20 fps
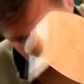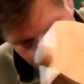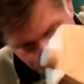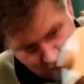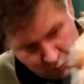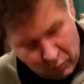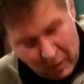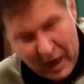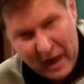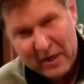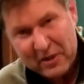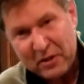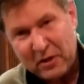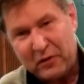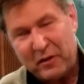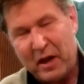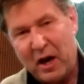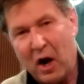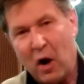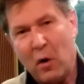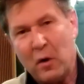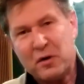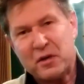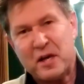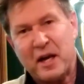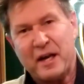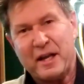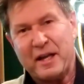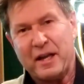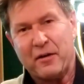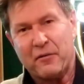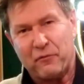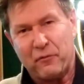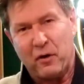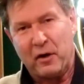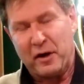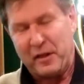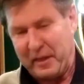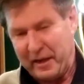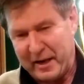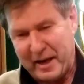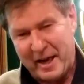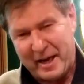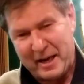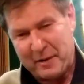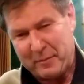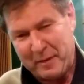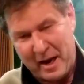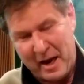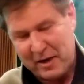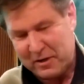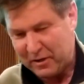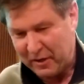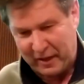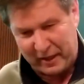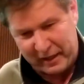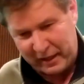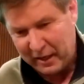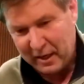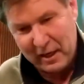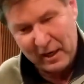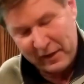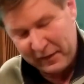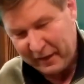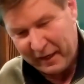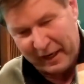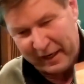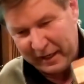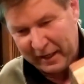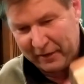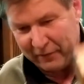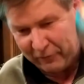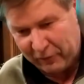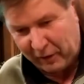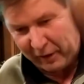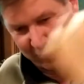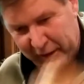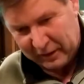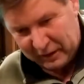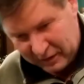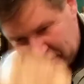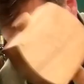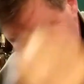Why is it they always got to get in front of you? They can't get behind you. They got to get in front of you.